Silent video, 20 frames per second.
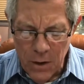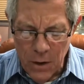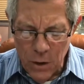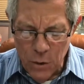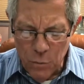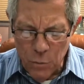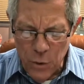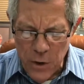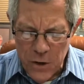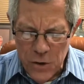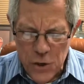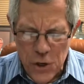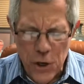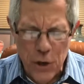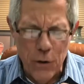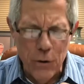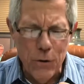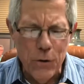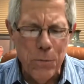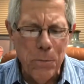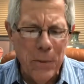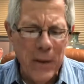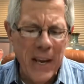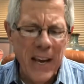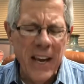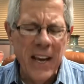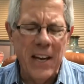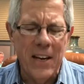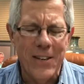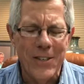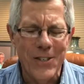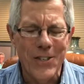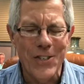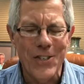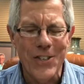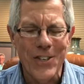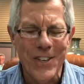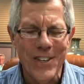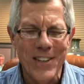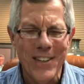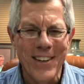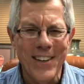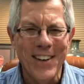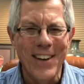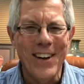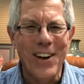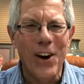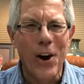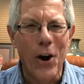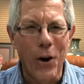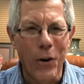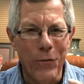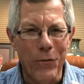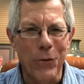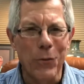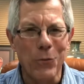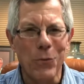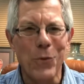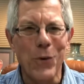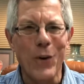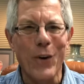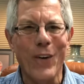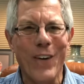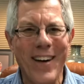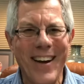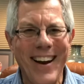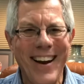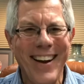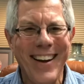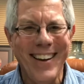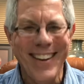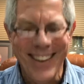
We choose peace over worry.